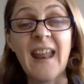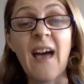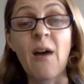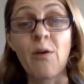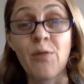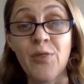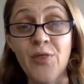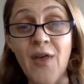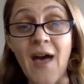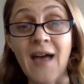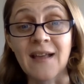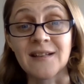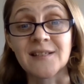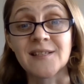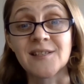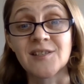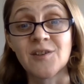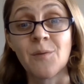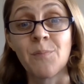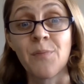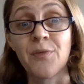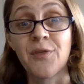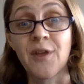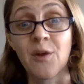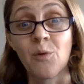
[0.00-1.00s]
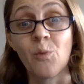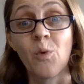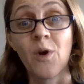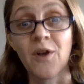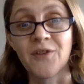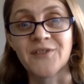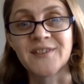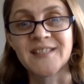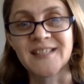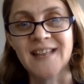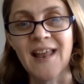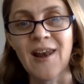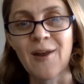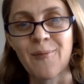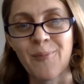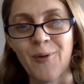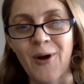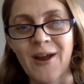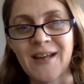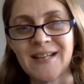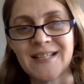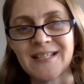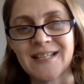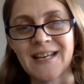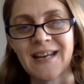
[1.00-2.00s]
Now that's something worth
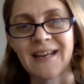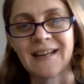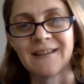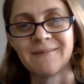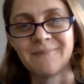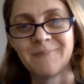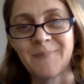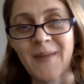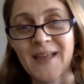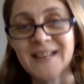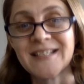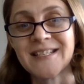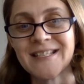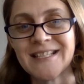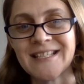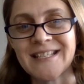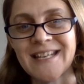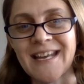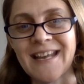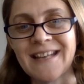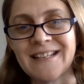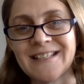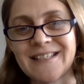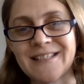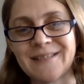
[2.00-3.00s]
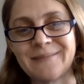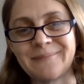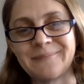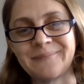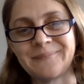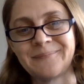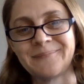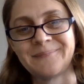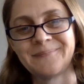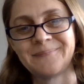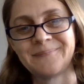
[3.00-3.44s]
celebrating, isn't it?